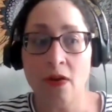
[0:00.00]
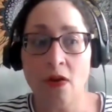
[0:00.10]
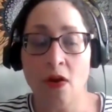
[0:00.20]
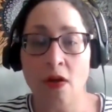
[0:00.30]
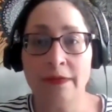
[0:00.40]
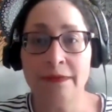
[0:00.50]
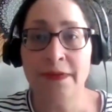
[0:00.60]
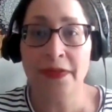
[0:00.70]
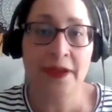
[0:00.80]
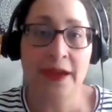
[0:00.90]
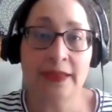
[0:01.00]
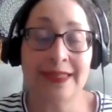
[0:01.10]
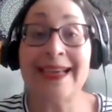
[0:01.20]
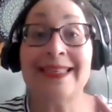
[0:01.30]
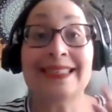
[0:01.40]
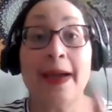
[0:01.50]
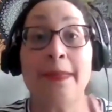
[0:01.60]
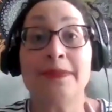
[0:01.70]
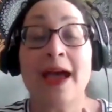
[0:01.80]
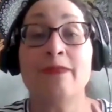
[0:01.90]
all of the things,
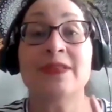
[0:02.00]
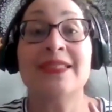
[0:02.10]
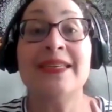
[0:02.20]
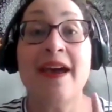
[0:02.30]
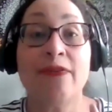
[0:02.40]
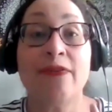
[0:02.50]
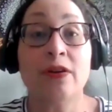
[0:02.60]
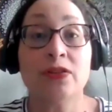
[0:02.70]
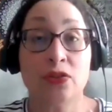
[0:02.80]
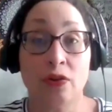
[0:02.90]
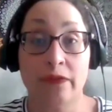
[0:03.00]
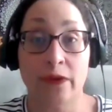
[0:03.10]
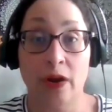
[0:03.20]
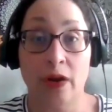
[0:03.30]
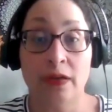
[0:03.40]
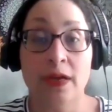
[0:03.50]
except I was never a server.